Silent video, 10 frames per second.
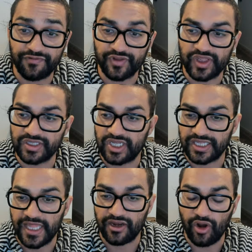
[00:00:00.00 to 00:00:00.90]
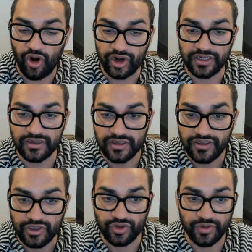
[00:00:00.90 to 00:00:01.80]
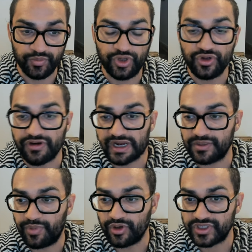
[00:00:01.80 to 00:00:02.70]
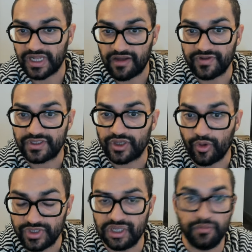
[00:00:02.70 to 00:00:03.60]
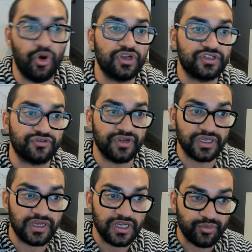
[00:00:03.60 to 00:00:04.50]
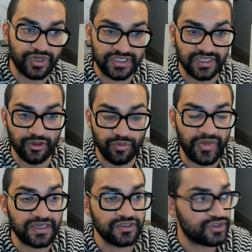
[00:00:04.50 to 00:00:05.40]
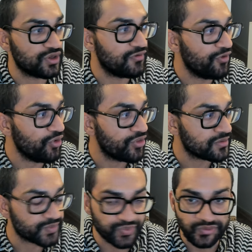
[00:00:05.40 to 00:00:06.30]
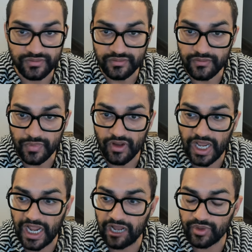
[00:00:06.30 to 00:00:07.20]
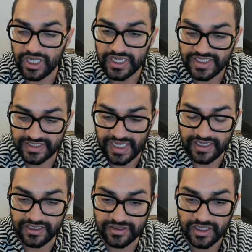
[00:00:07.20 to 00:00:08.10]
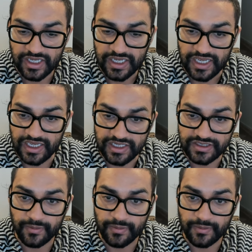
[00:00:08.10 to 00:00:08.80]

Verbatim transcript: things like that on your computer as opposed to having to go into the monitor and press the little button and so forth. Uh, second is,